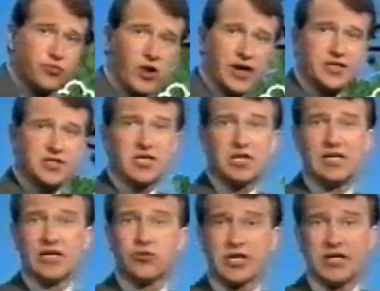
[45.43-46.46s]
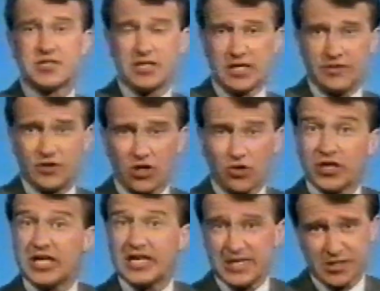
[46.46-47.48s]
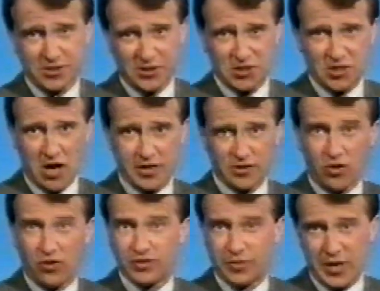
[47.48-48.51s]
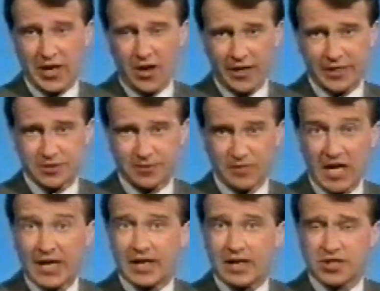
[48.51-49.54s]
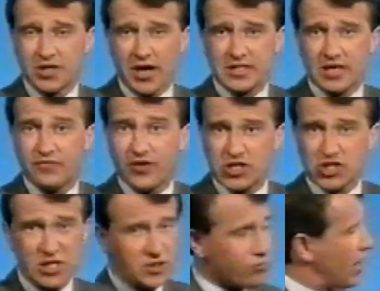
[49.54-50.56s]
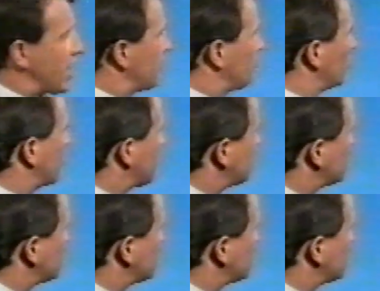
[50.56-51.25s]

brightness lingering into the evening on the eastern side of the Pennines. Now tonight, eventually the rain will get